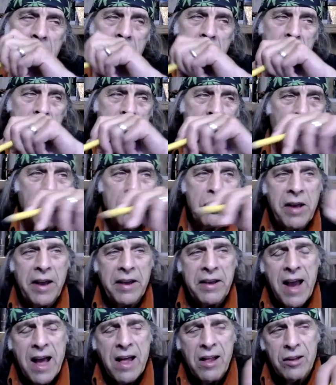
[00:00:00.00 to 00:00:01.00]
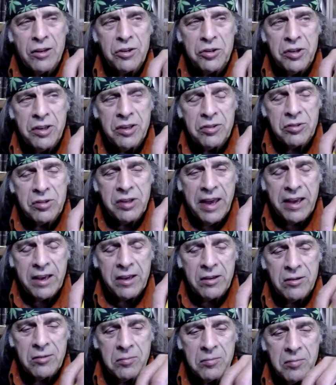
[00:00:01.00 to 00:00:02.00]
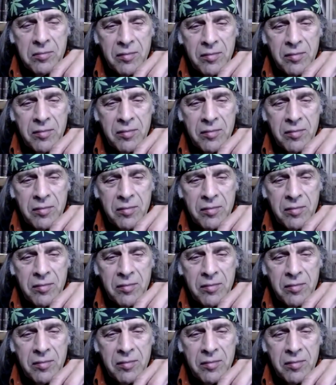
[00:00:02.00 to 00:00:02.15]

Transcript: So psychology has taken